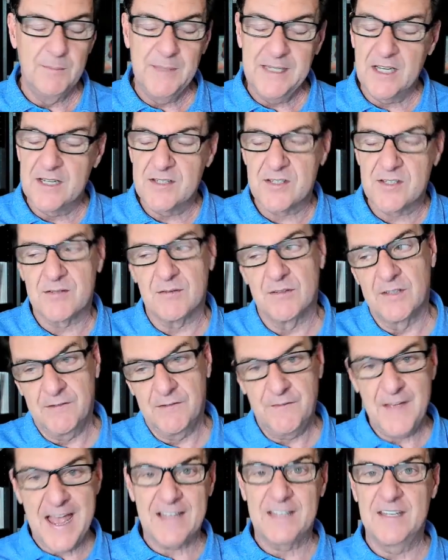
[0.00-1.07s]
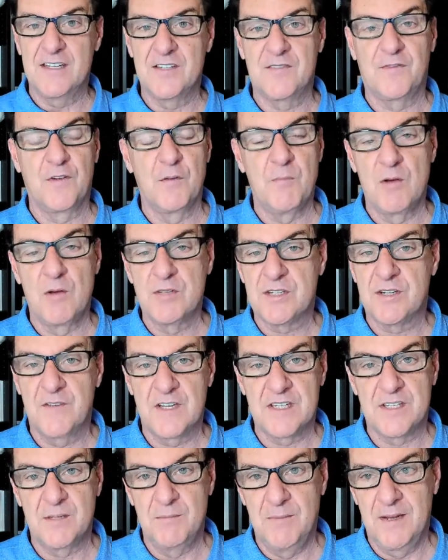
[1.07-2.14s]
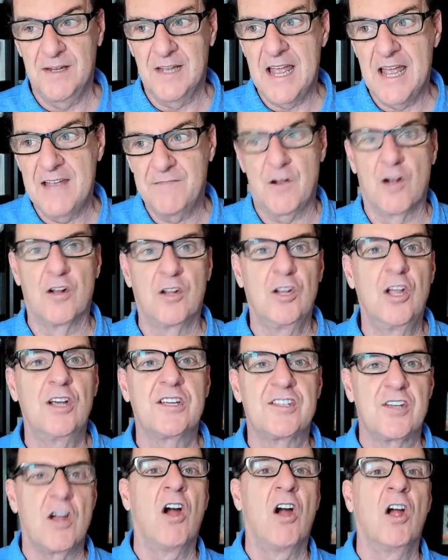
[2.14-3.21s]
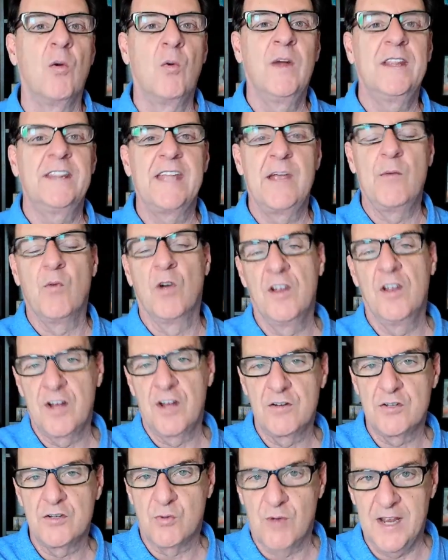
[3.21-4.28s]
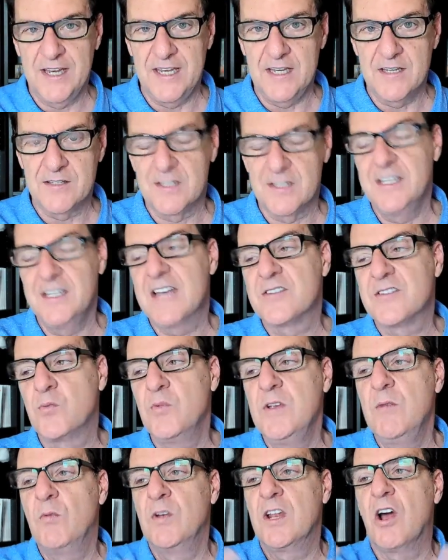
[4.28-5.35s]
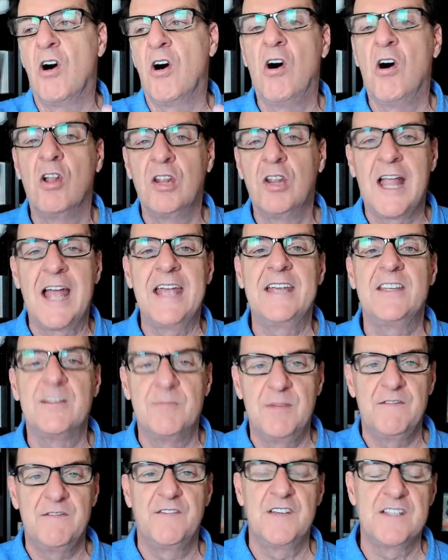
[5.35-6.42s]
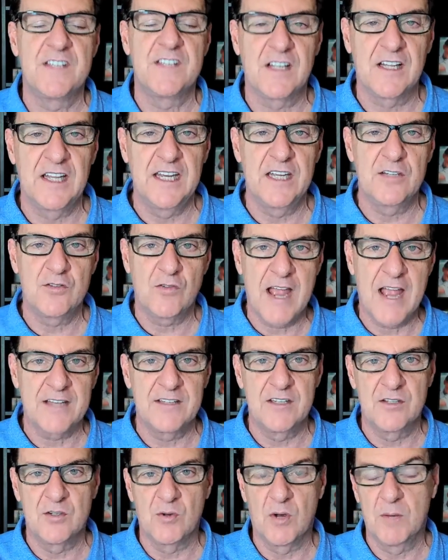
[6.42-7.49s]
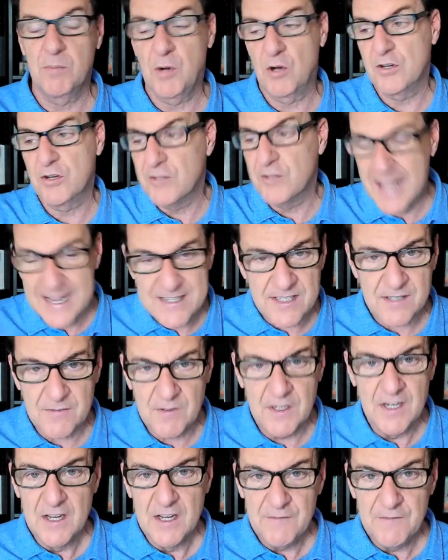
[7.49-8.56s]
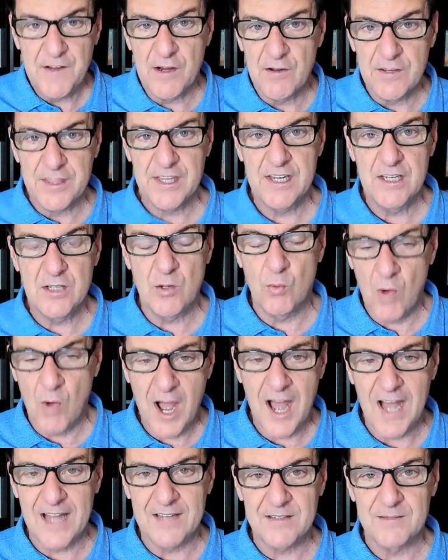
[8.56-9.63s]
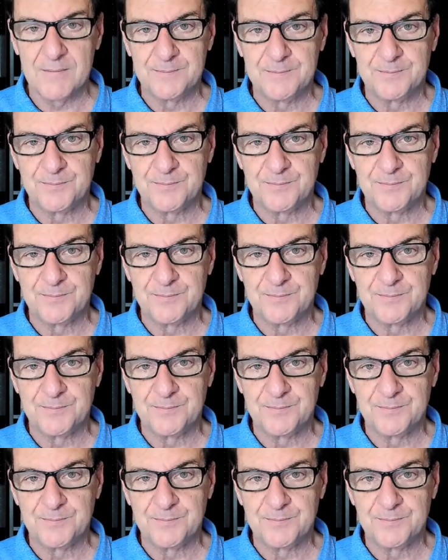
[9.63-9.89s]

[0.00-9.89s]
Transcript: because the fact is, for most of us in midlife, our looks aren't what they were in our 20s. And yes, we would all like to be physically attracted to our partner, and that's a fair thing to want.